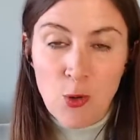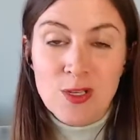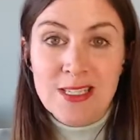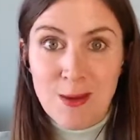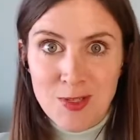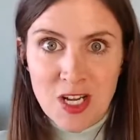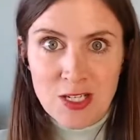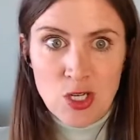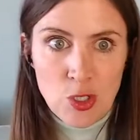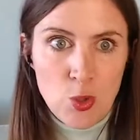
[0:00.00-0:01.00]
or
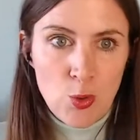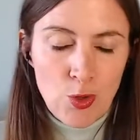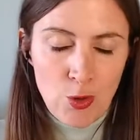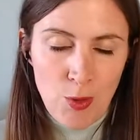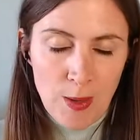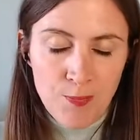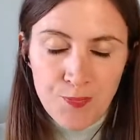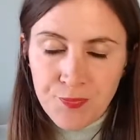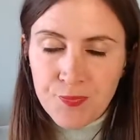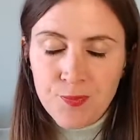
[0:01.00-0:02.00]
sabotaging your career.
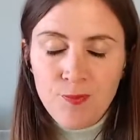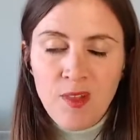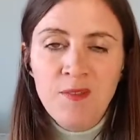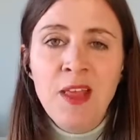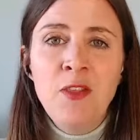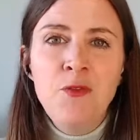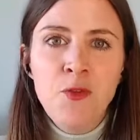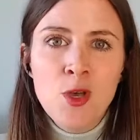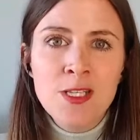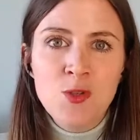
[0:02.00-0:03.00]
Now, the
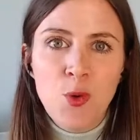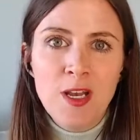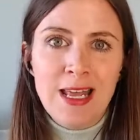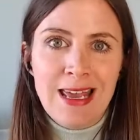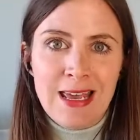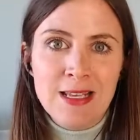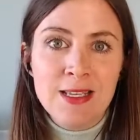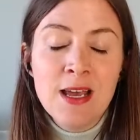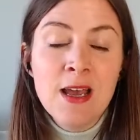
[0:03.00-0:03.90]
first one is